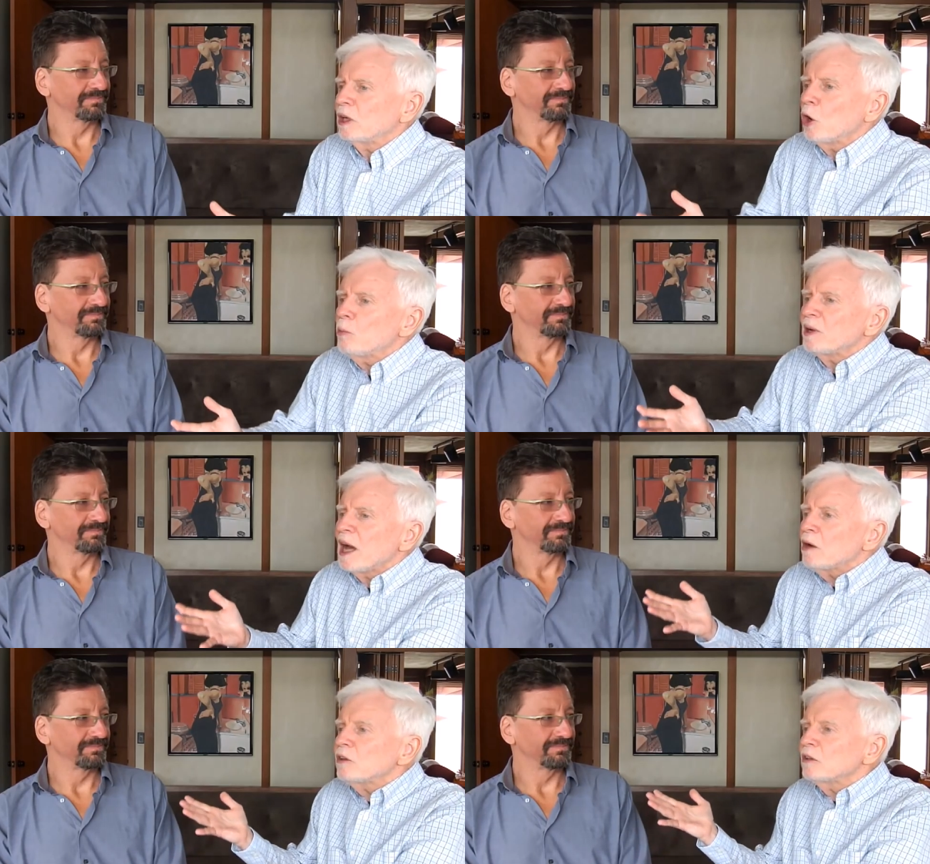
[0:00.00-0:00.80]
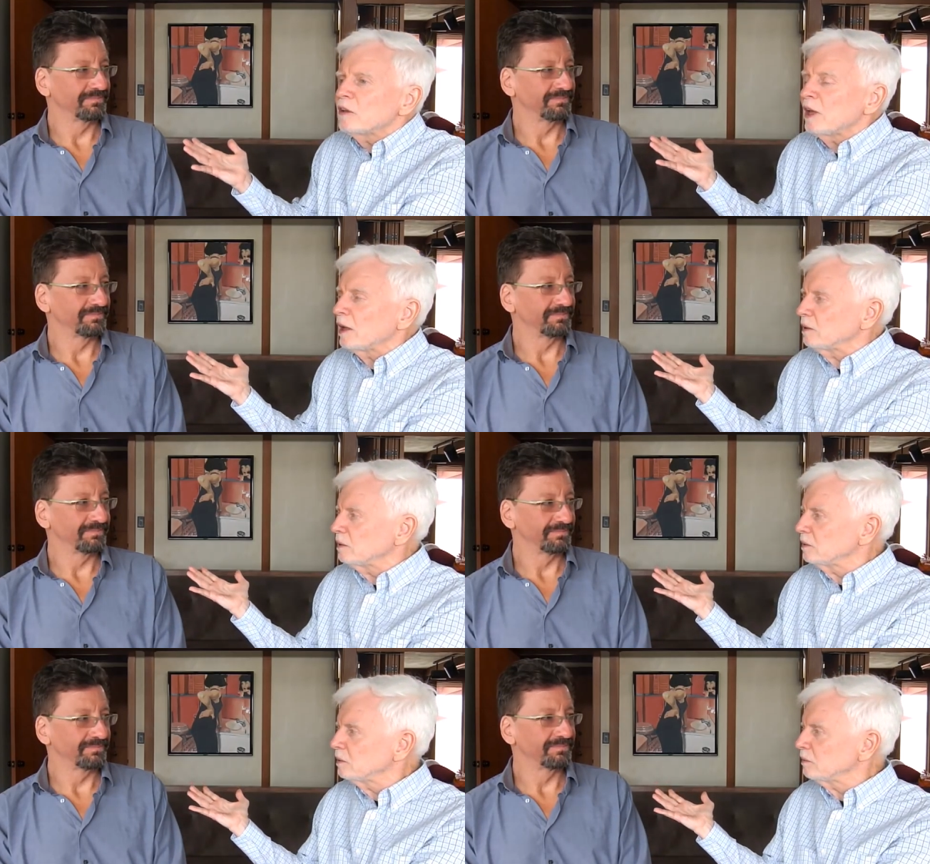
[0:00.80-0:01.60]
Speaker 1: and open out into that
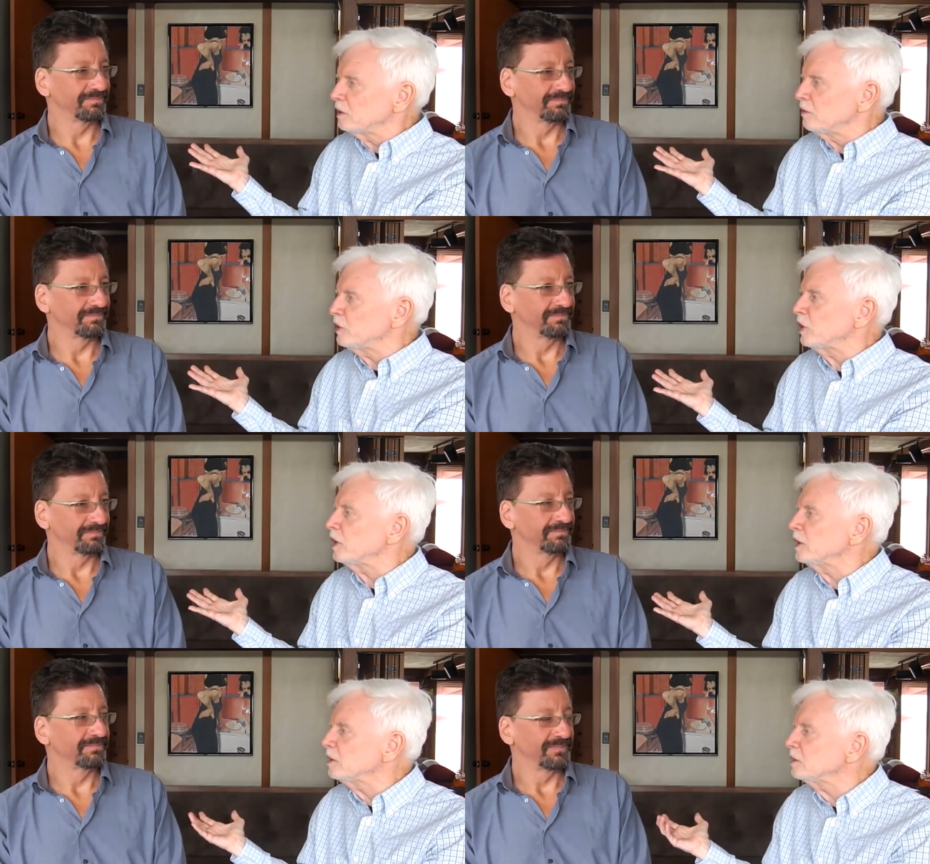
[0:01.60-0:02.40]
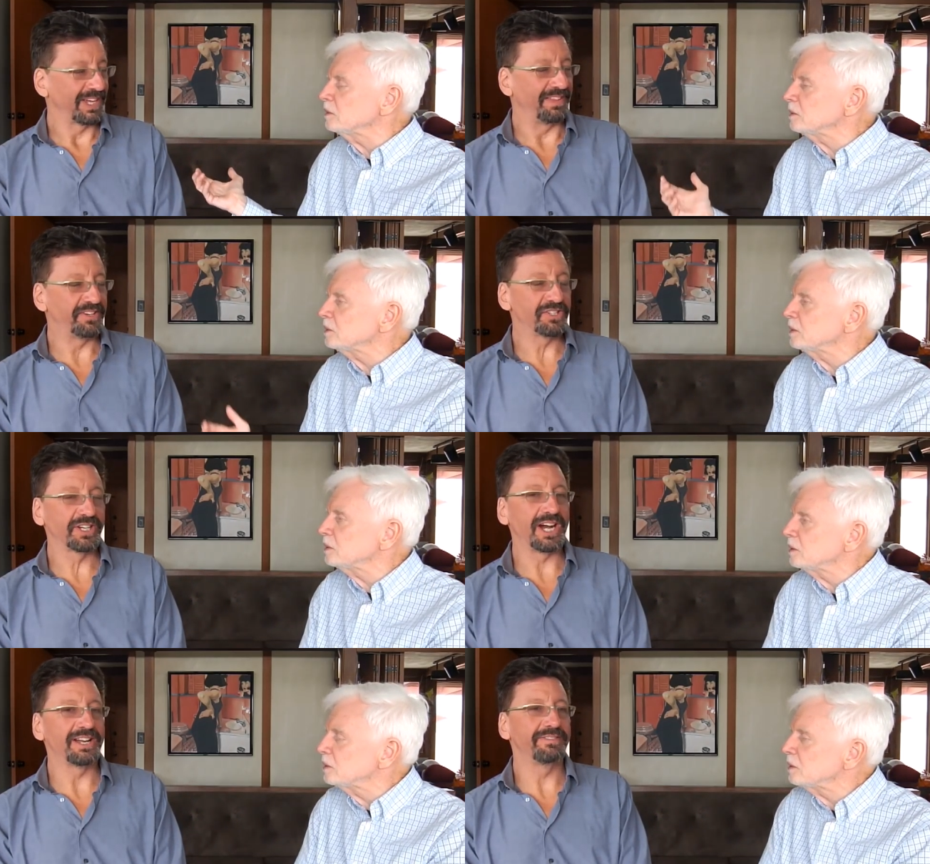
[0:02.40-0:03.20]
divinity.
Speaker 2: And there's a
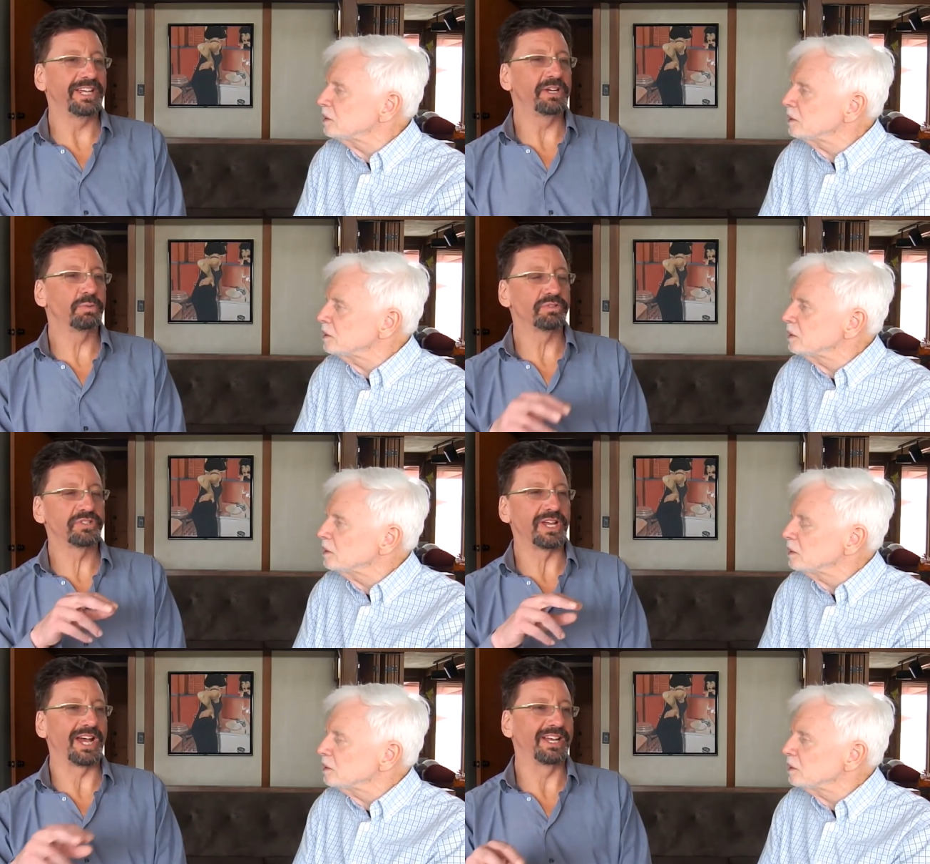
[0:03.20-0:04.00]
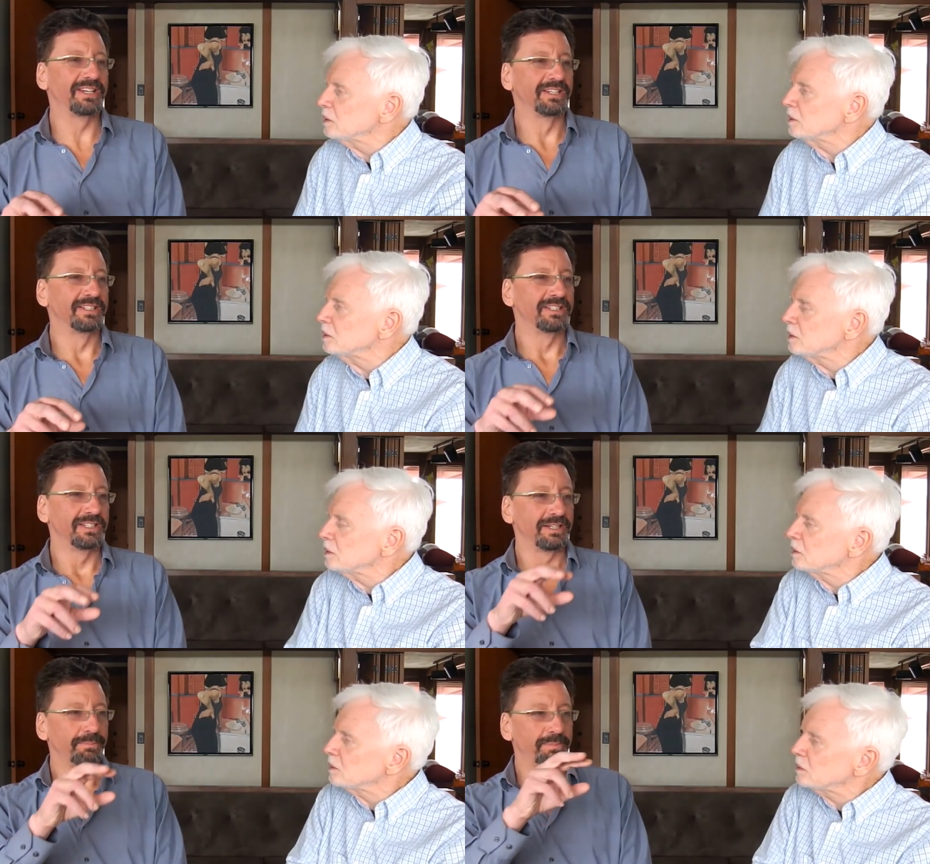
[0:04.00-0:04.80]
kind of equal sign
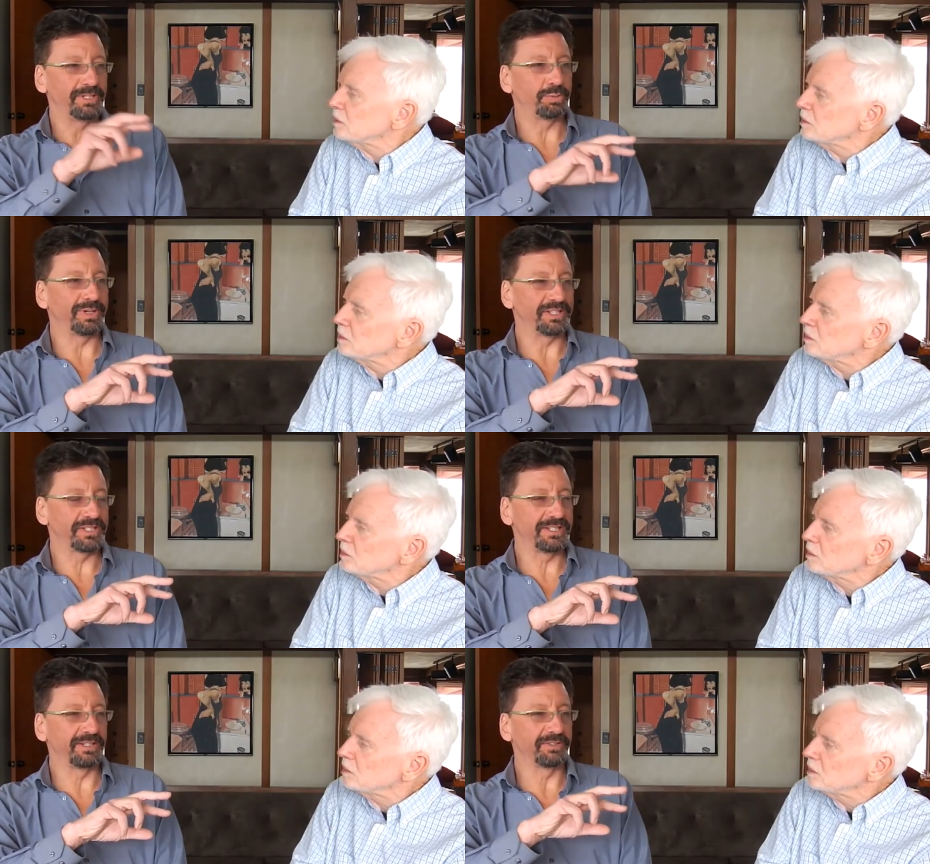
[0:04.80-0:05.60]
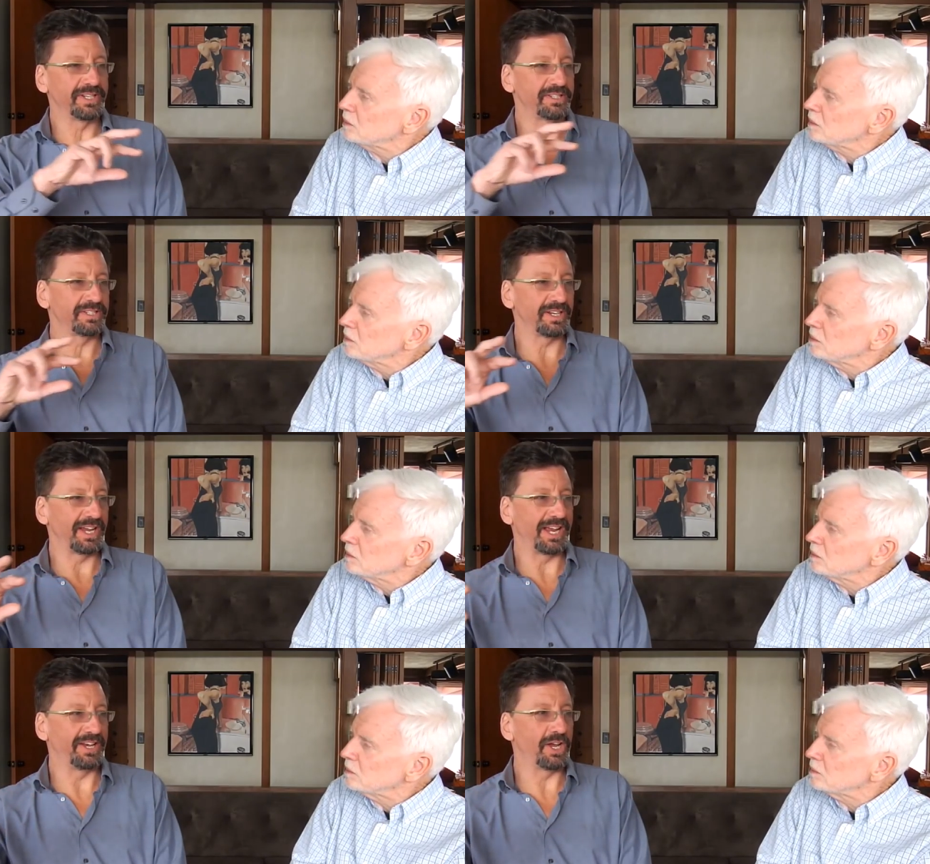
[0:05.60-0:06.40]
between stillness
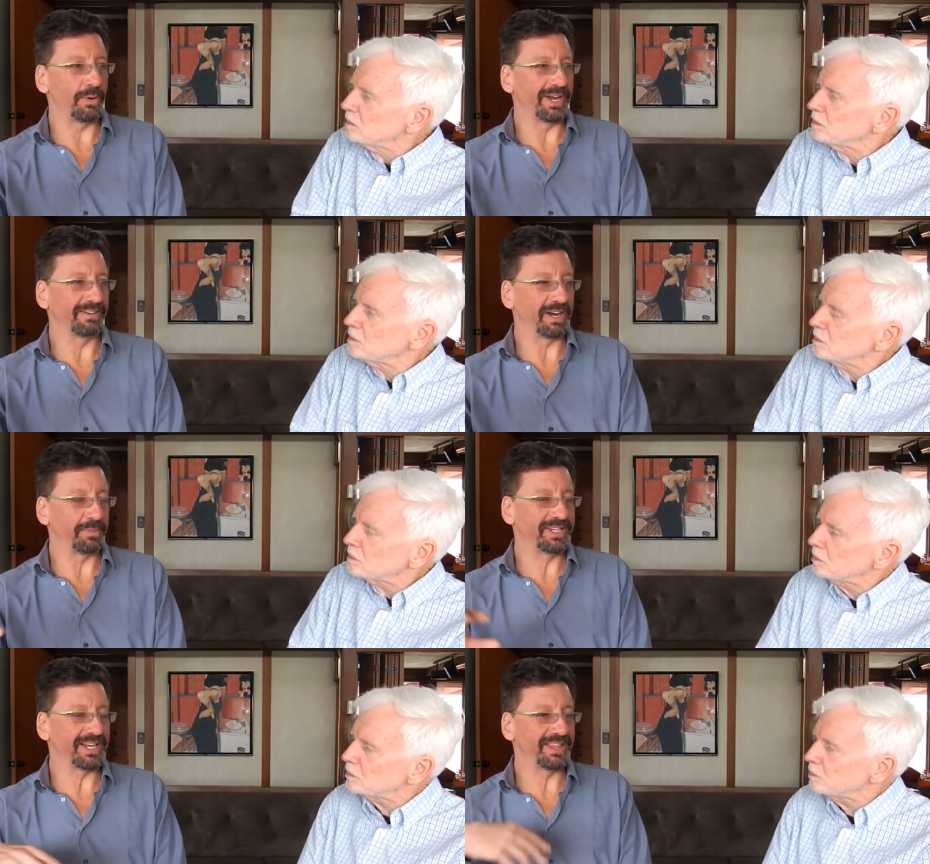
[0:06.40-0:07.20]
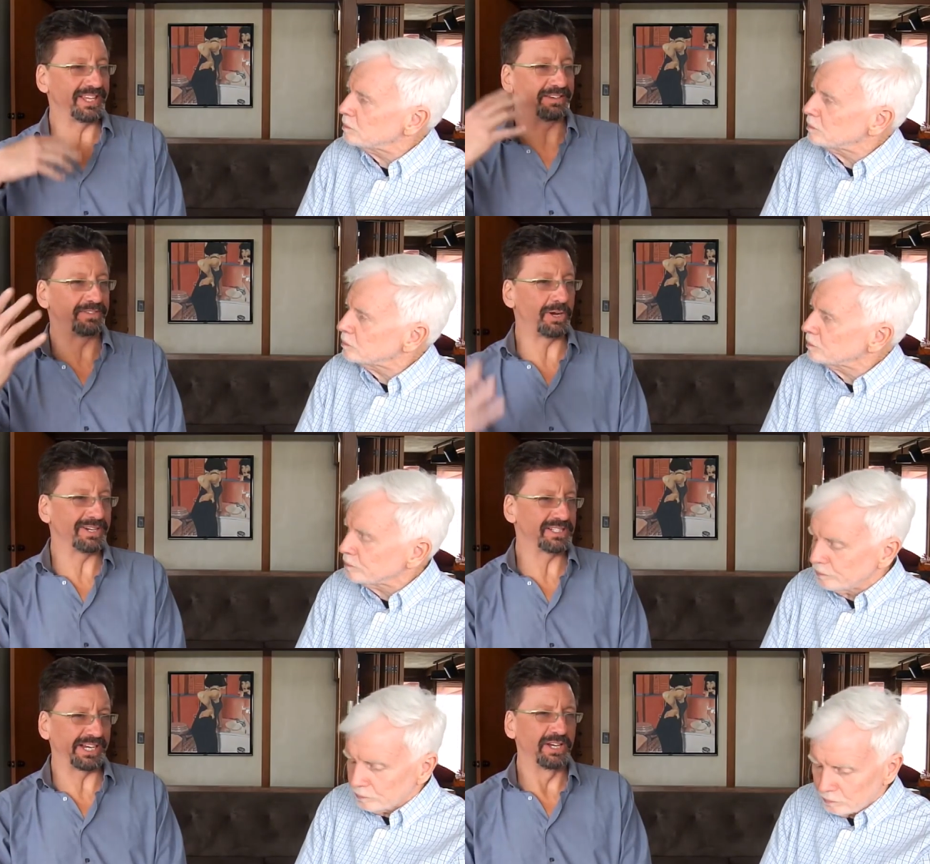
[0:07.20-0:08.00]
and knowing, right? We tend to think of
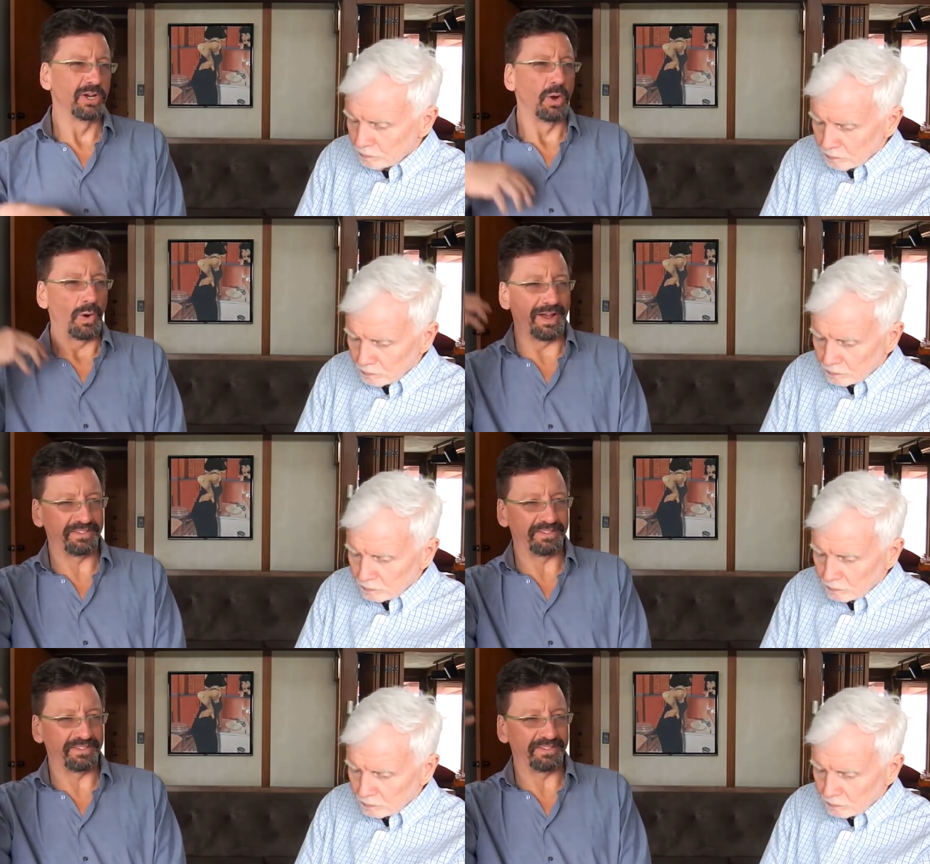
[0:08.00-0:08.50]
knowing as like, oh, I